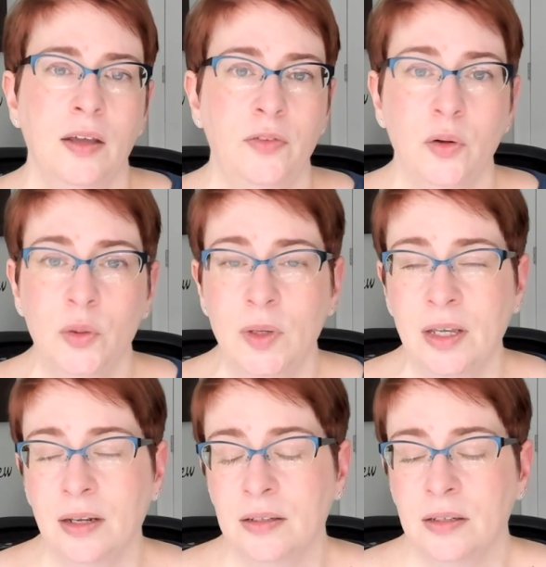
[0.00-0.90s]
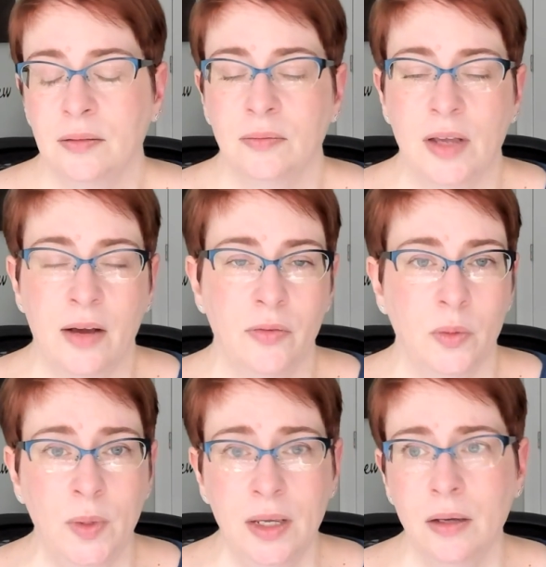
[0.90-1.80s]
If you're doing it
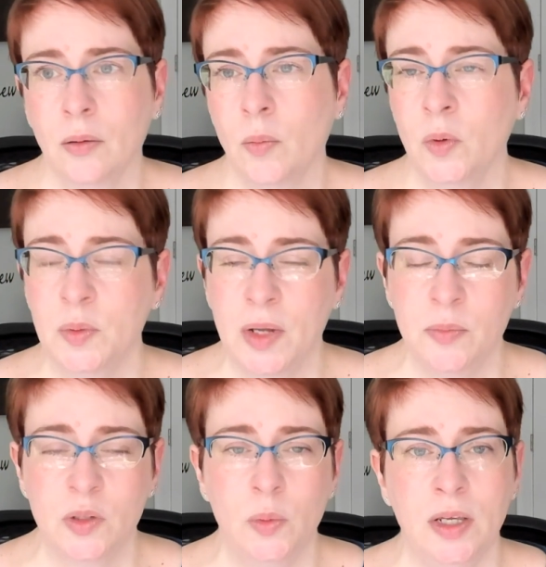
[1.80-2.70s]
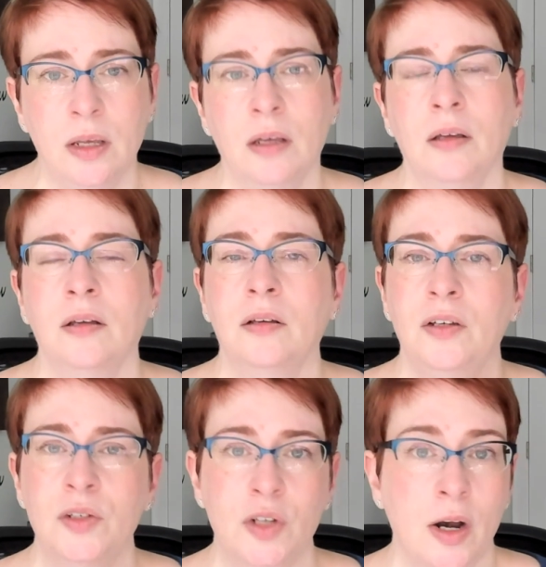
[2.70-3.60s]
every week or more times a week,
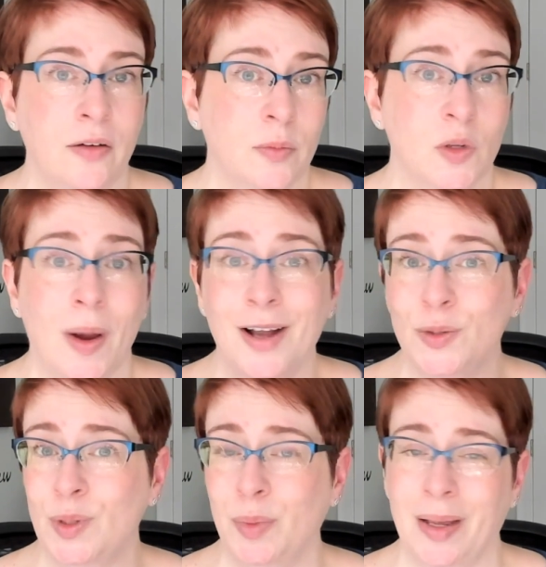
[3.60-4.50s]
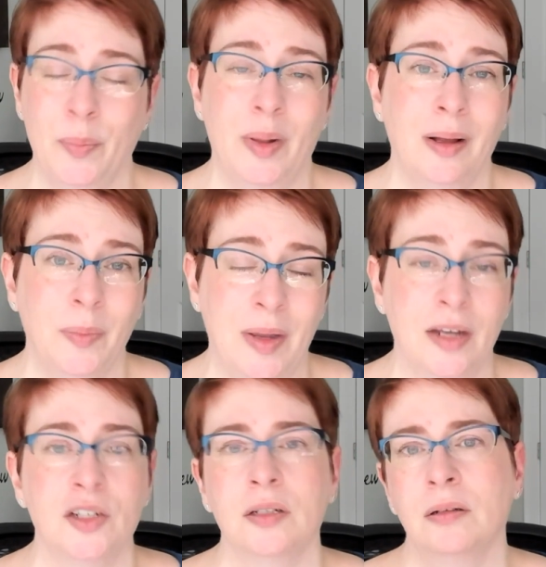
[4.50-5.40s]
you're starting from scratch with a blank blog
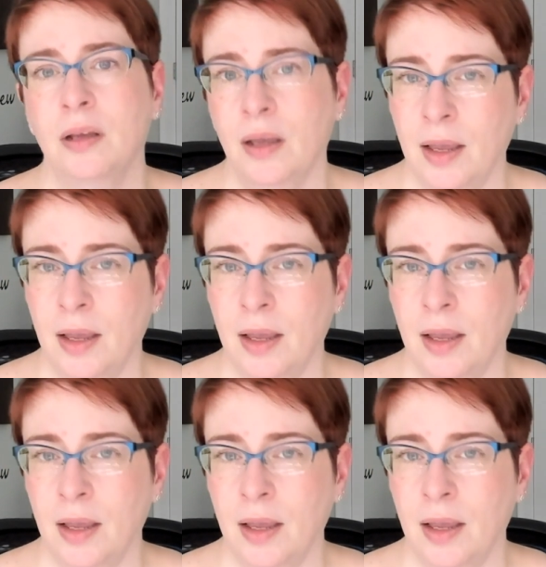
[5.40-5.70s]
page.